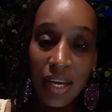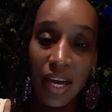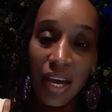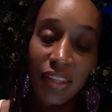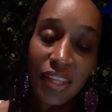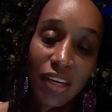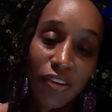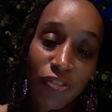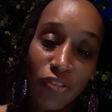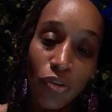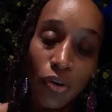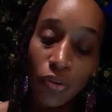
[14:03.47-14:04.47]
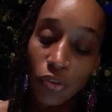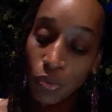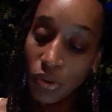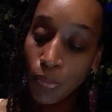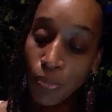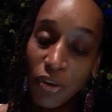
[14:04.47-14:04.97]
And then if you notice
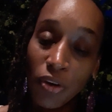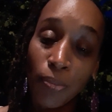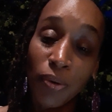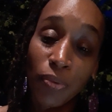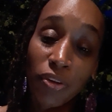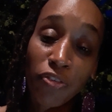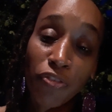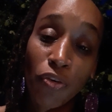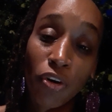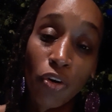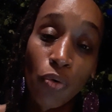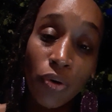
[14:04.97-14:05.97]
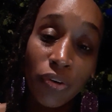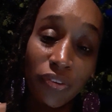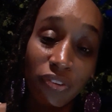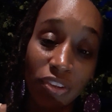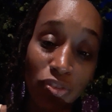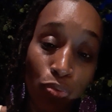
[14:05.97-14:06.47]
with the pyramid, with the 4
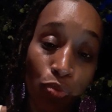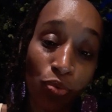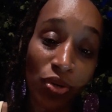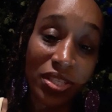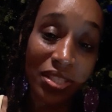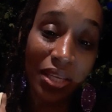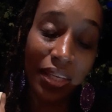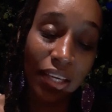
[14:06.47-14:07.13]
corners, it's risen.